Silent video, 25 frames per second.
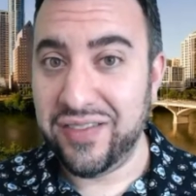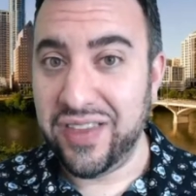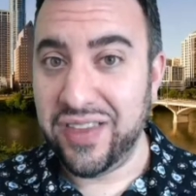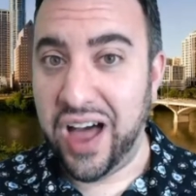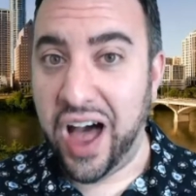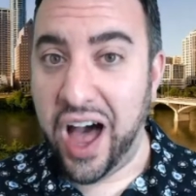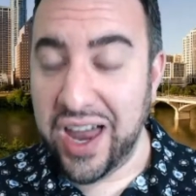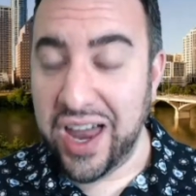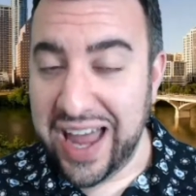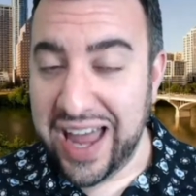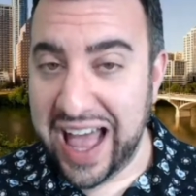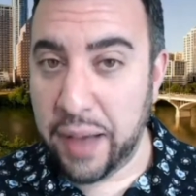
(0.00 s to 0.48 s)

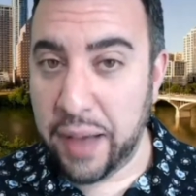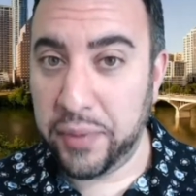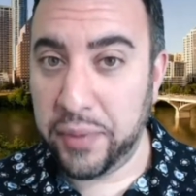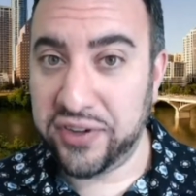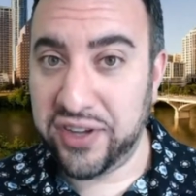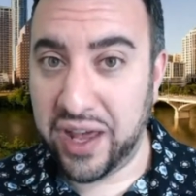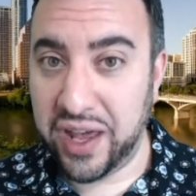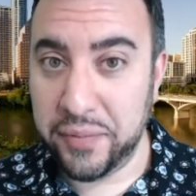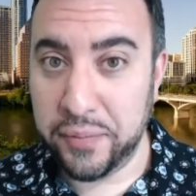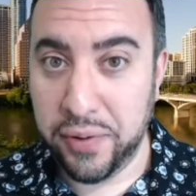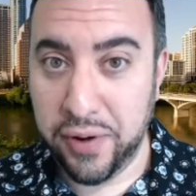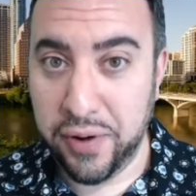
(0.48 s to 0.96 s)
on
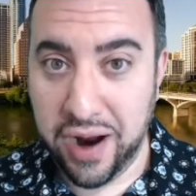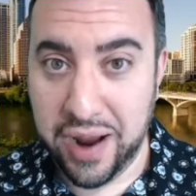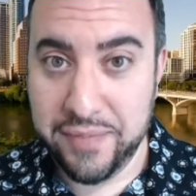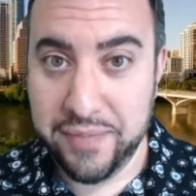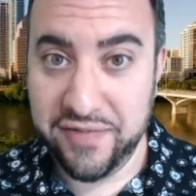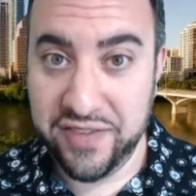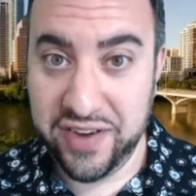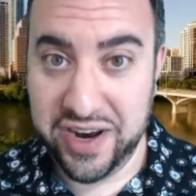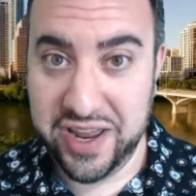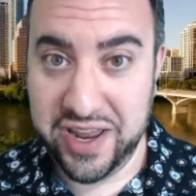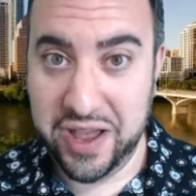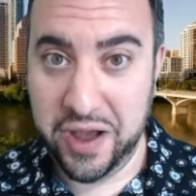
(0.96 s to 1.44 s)
Amazon Prime
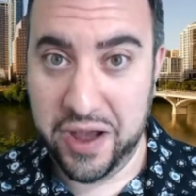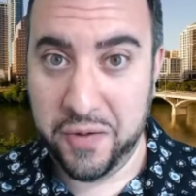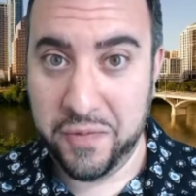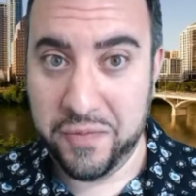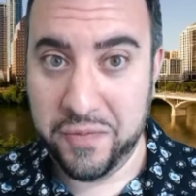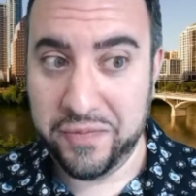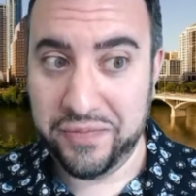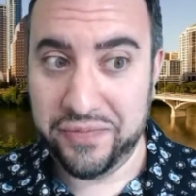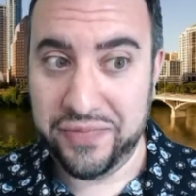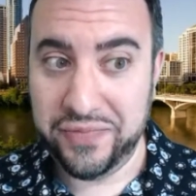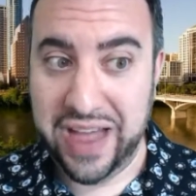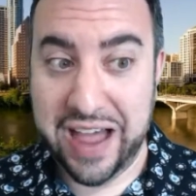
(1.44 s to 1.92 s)
Video.
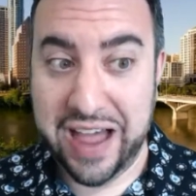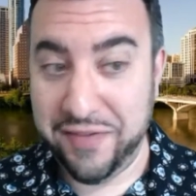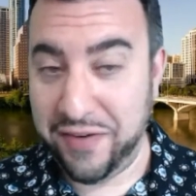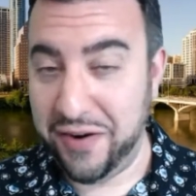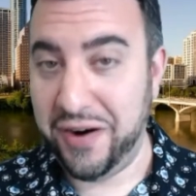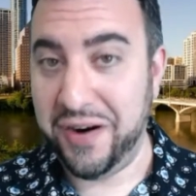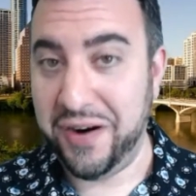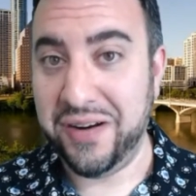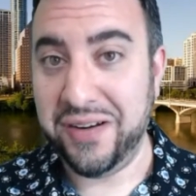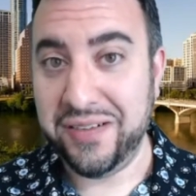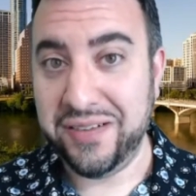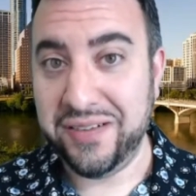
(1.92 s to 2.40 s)

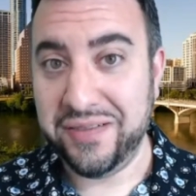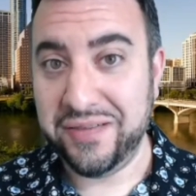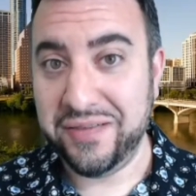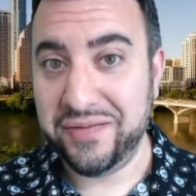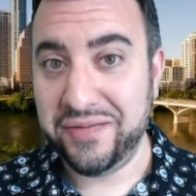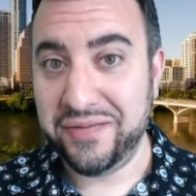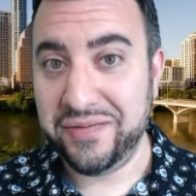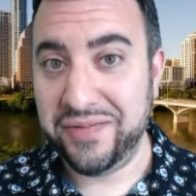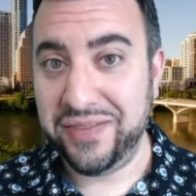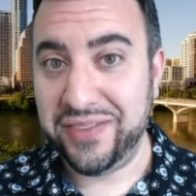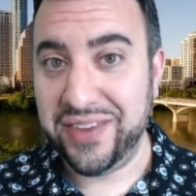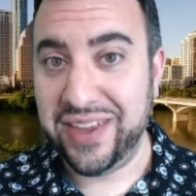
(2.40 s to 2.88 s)
Ever.
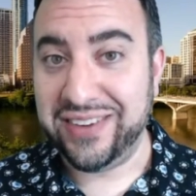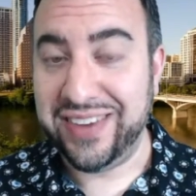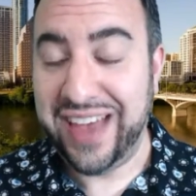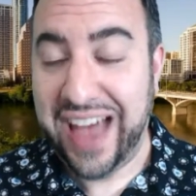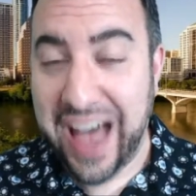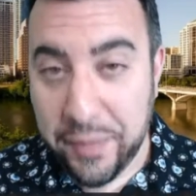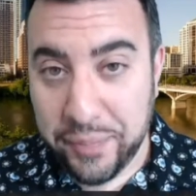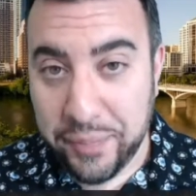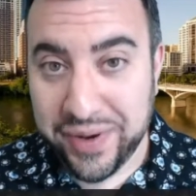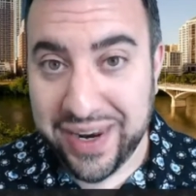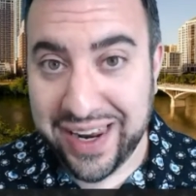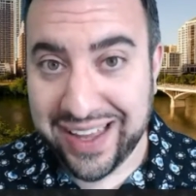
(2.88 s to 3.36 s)
It's
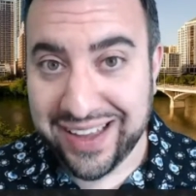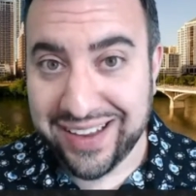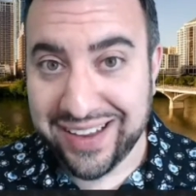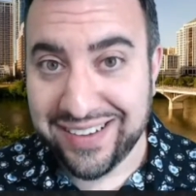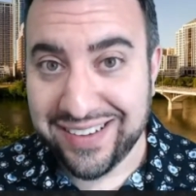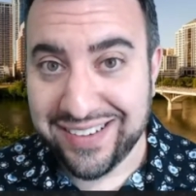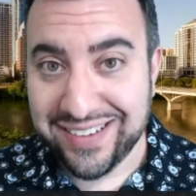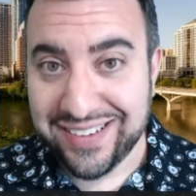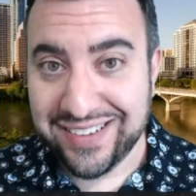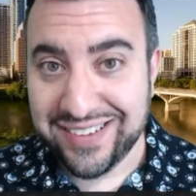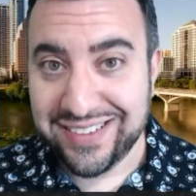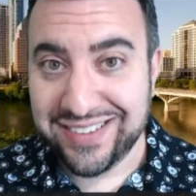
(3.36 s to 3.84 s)
happening.
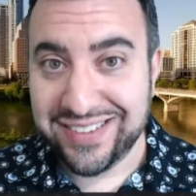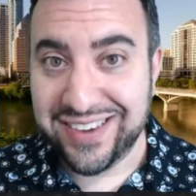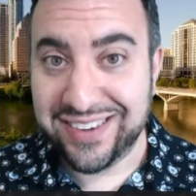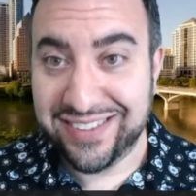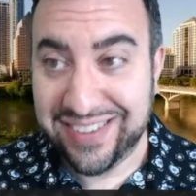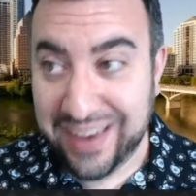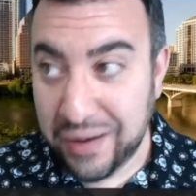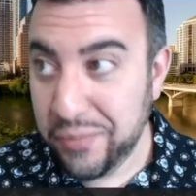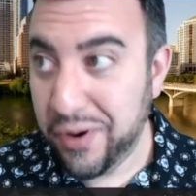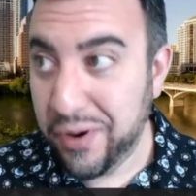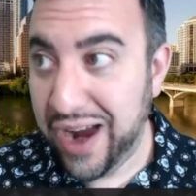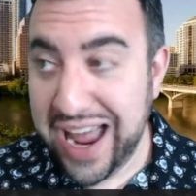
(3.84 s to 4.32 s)

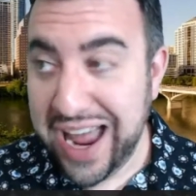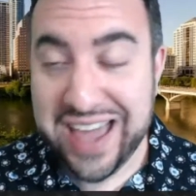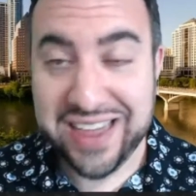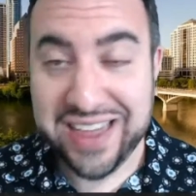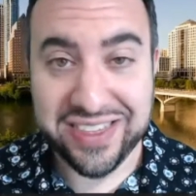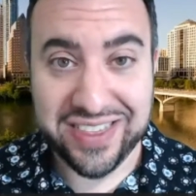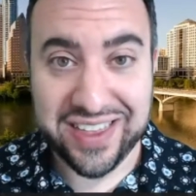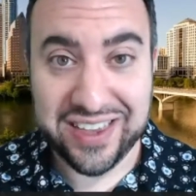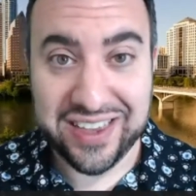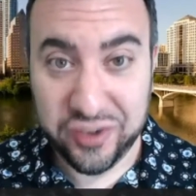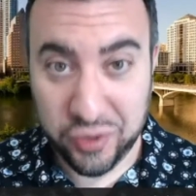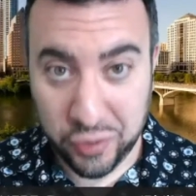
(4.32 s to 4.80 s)
December
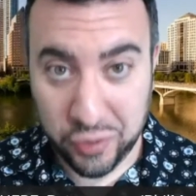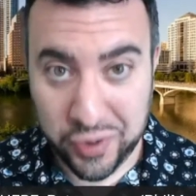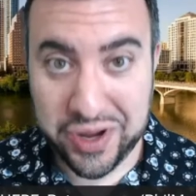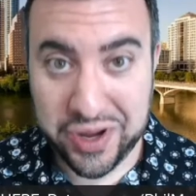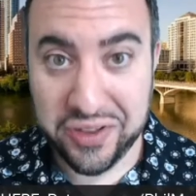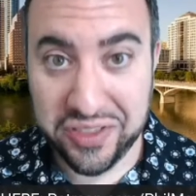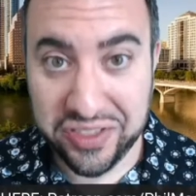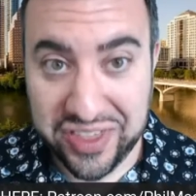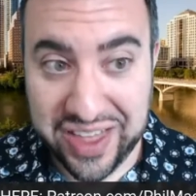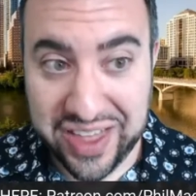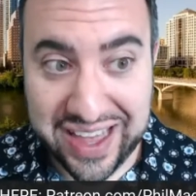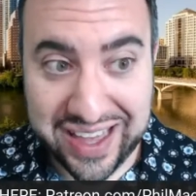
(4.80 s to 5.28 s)
8th. It's a
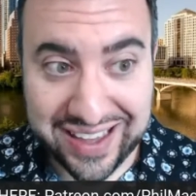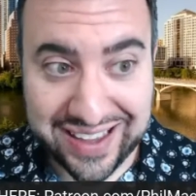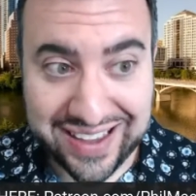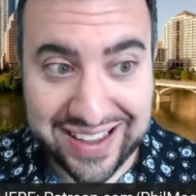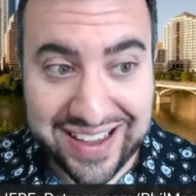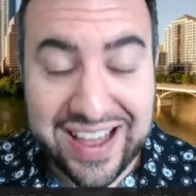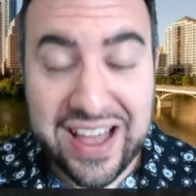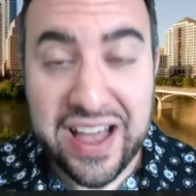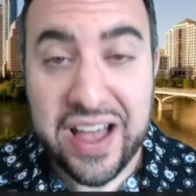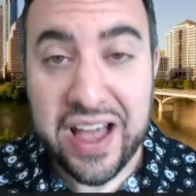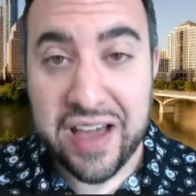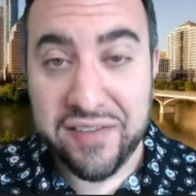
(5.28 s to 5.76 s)
real thing.
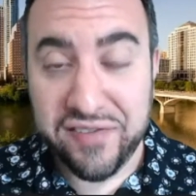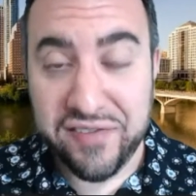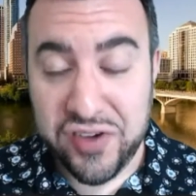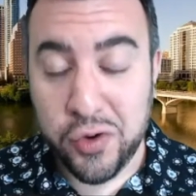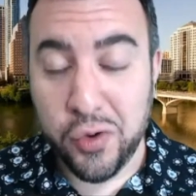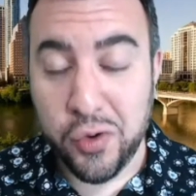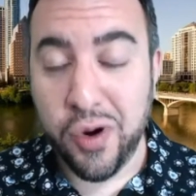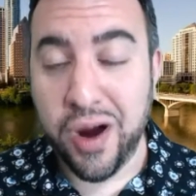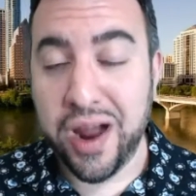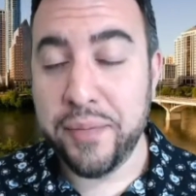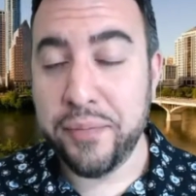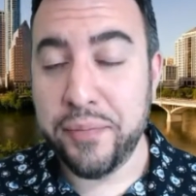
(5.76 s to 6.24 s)
If
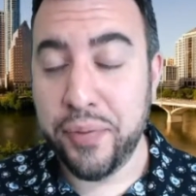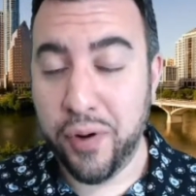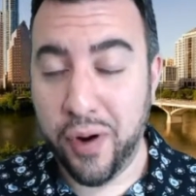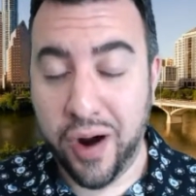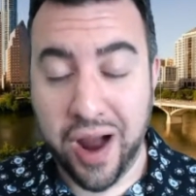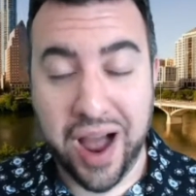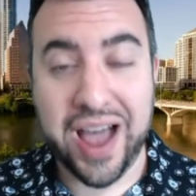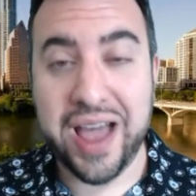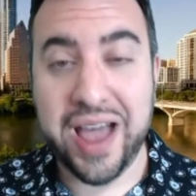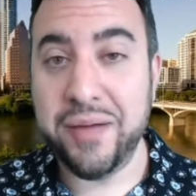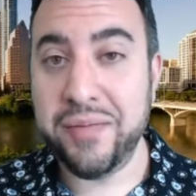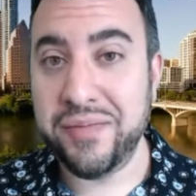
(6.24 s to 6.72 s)
you are a
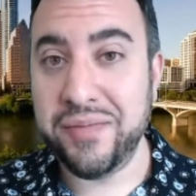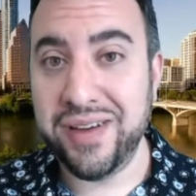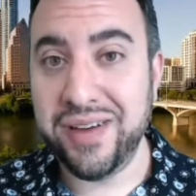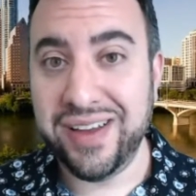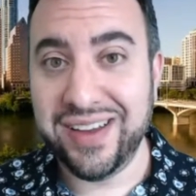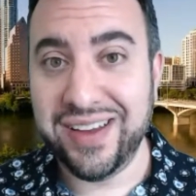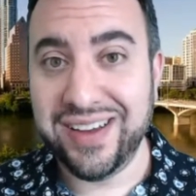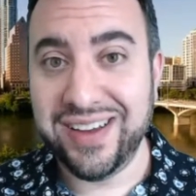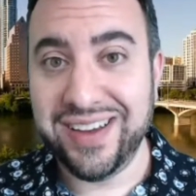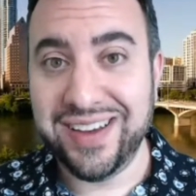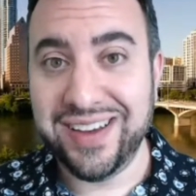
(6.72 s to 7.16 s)
Prime